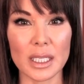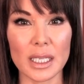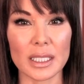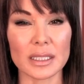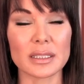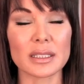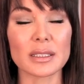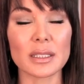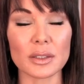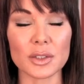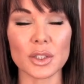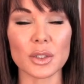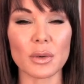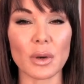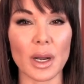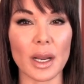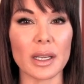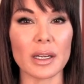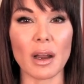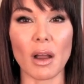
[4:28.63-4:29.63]
It's such a
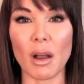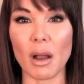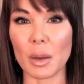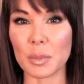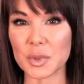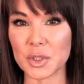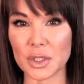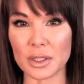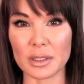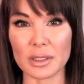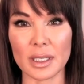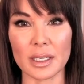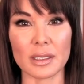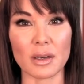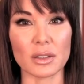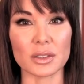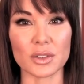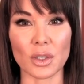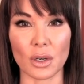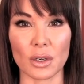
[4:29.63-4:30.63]
great option and
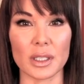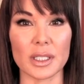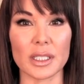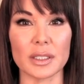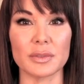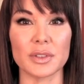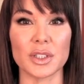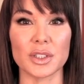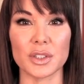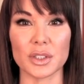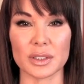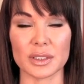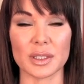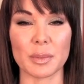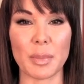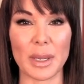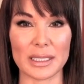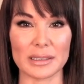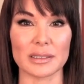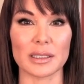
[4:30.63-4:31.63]
alternative to just the
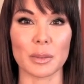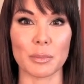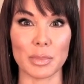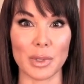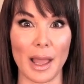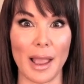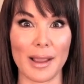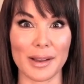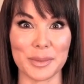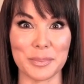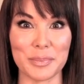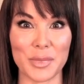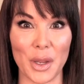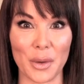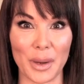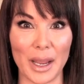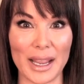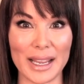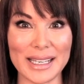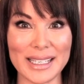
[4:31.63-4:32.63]
basic black,
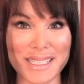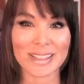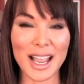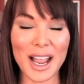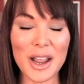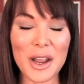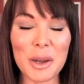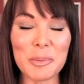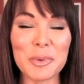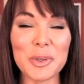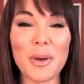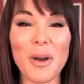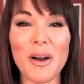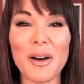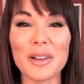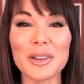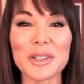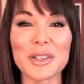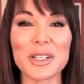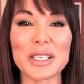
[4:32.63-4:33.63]
okay? I hope you
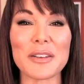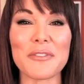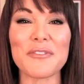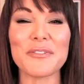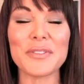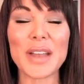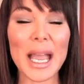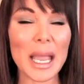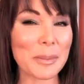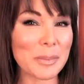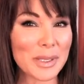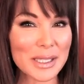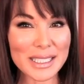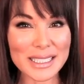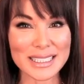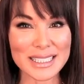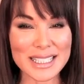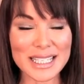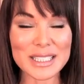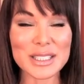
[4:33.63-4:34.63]
all look
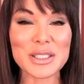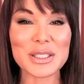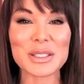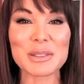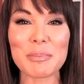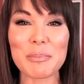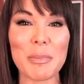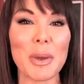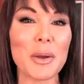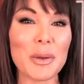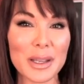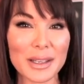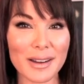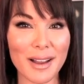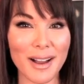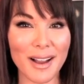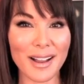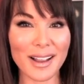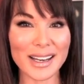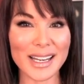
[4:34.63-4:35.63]
fabulous and smoking
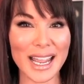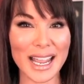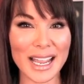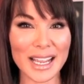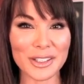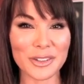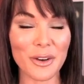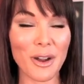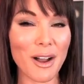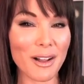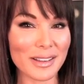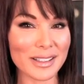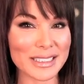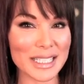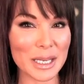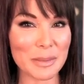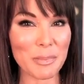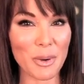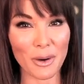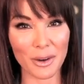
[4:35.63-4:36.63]
hot at your
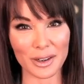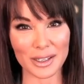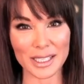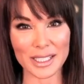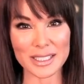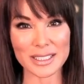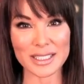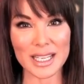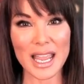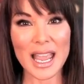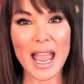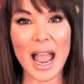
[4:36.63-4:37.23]
holiday parties.